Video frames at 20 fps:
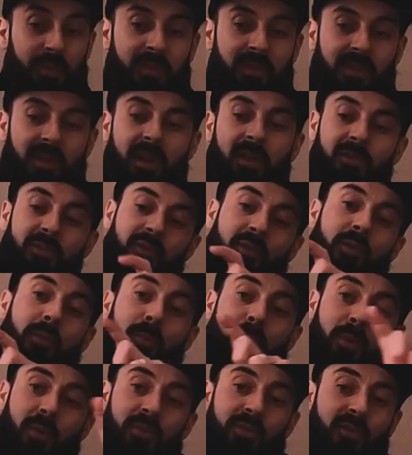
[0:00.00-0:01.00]
bit down so you
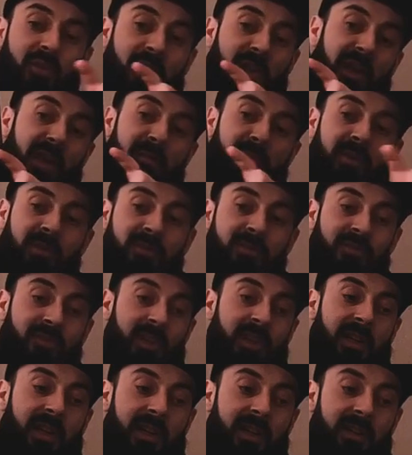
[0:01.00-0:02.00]
point your camera
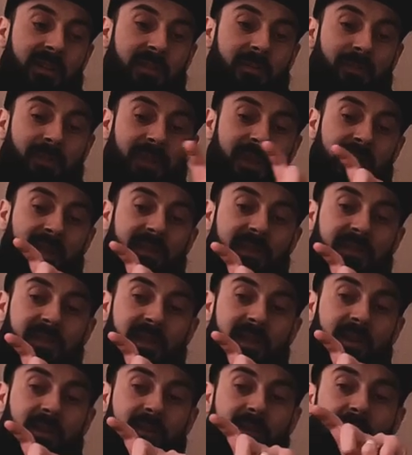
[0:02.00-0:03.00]
straight at it
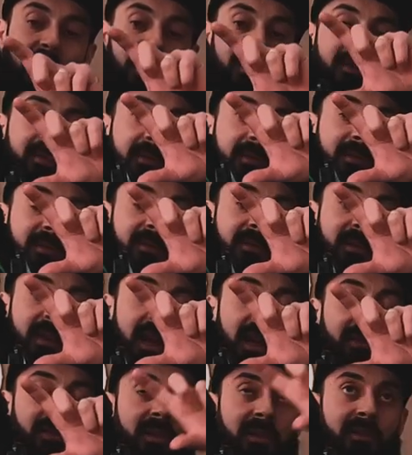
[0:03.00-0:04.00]
instead of
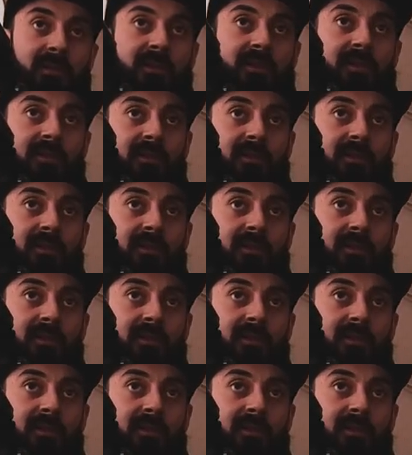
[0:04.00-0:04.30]
having it